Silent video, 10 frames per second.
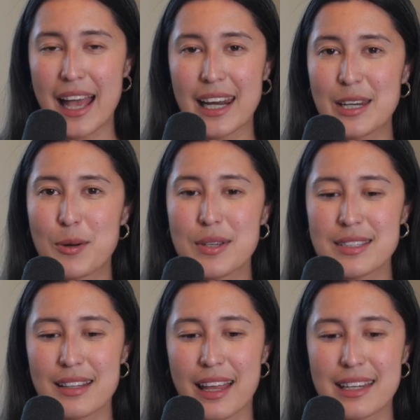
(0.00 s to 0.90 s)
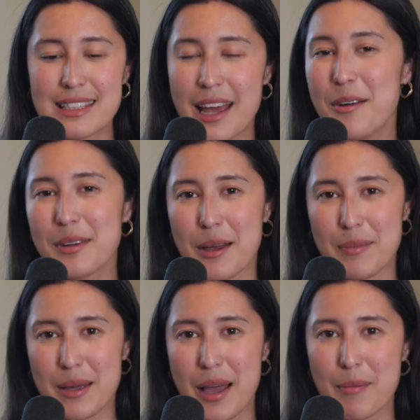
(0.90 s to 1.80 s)
and I noticed a lot of doubt
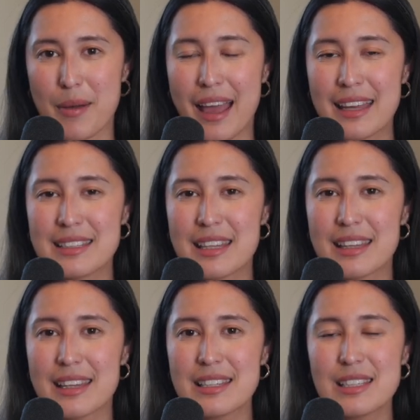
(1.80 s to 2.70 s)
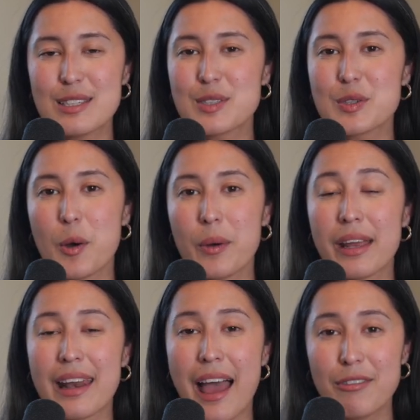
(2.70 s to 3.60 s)
coming up. And this is so
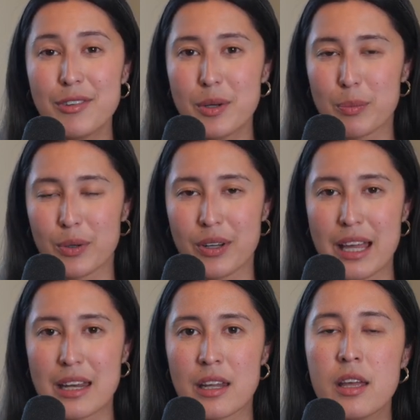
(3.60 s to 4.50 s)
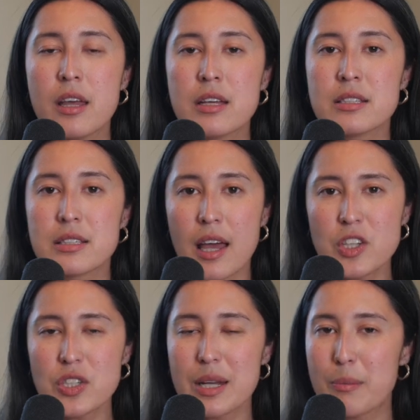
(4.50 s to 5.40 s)
inevitable and
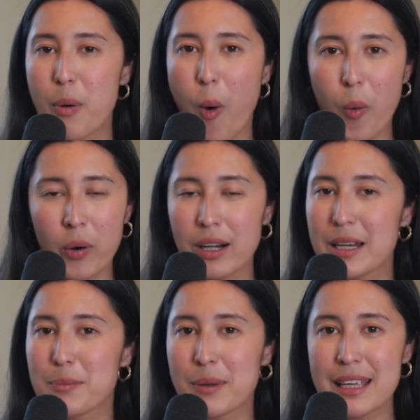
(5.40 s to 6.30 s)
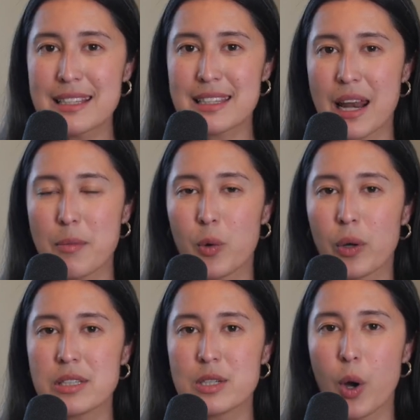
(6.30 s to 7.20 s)
such an important piece that I'm
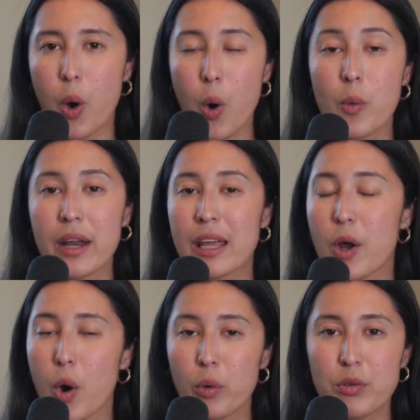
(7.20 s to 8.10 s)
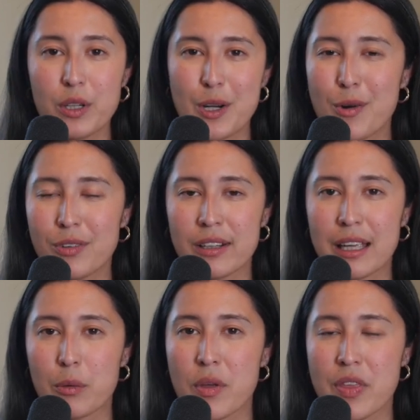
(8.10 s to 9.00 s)
going to hone in over and over
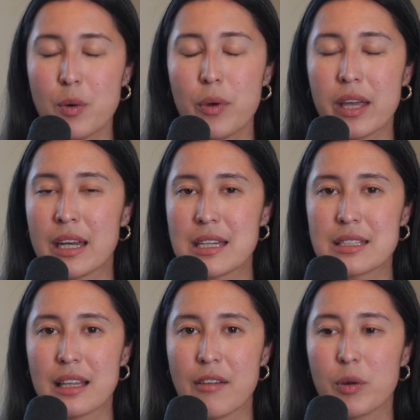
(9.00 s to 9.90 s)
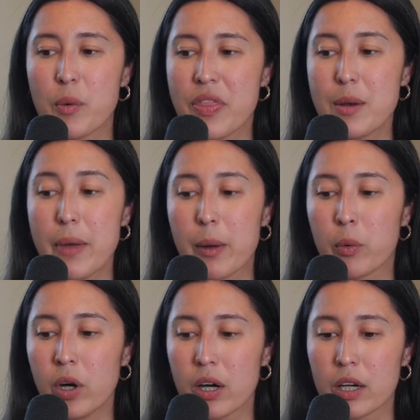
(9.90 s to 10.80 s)
again within Waken into Love and within my
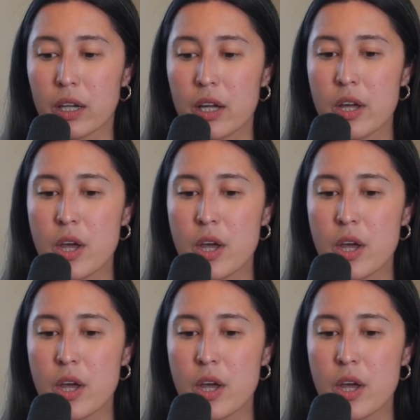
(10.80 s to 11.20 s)
work,